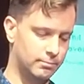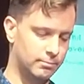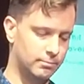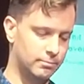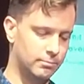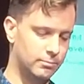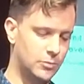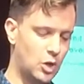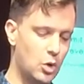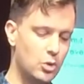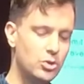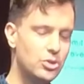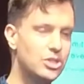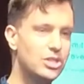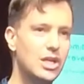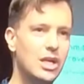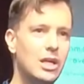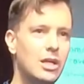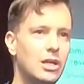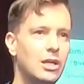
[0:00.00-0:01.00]
Don't you
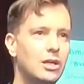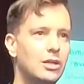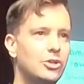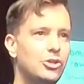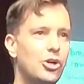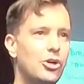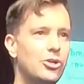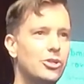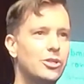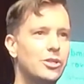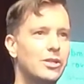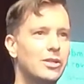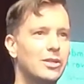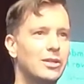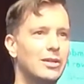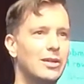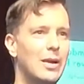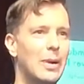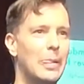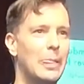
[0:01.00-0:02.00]
see, church?
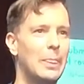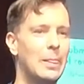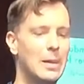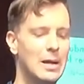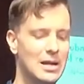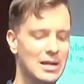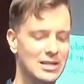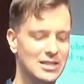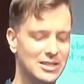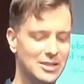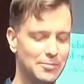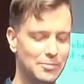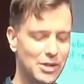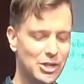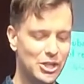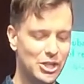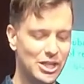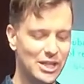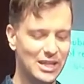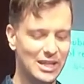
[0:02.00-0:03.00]

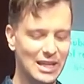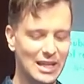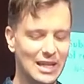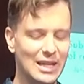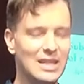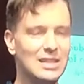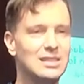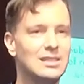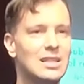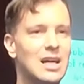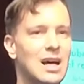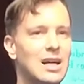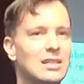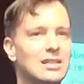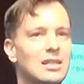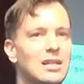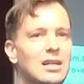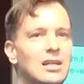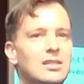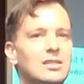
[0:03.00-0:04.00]
Submission is not
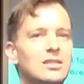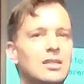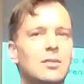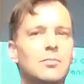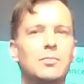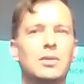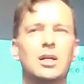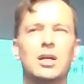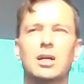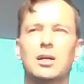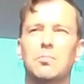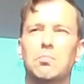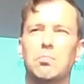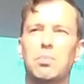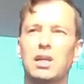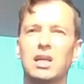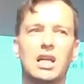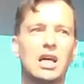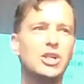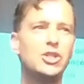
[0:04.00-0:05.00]
some
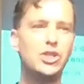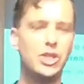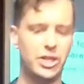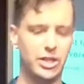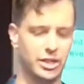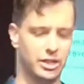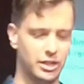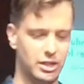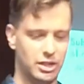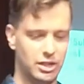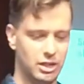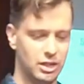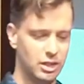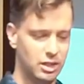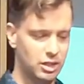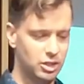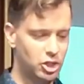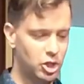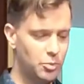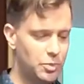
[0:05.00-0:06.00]
bludgeoned
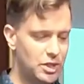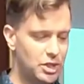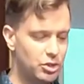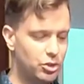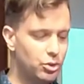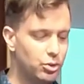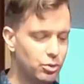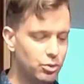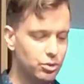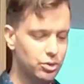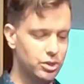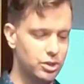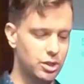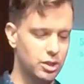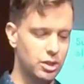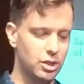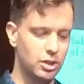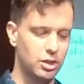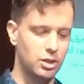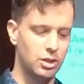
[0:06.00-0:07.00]
to be used
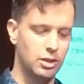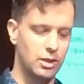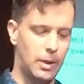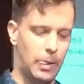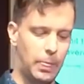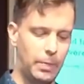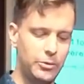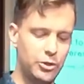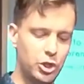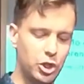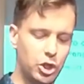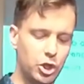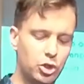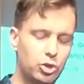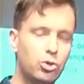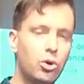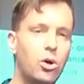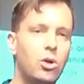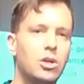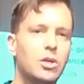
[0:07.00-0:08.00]
to
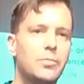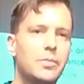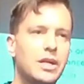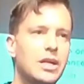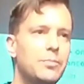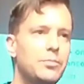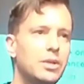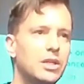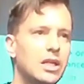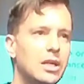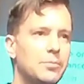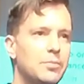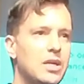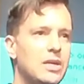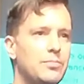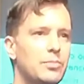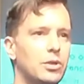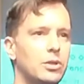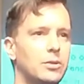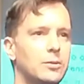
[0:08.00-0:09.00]
control and manipulate people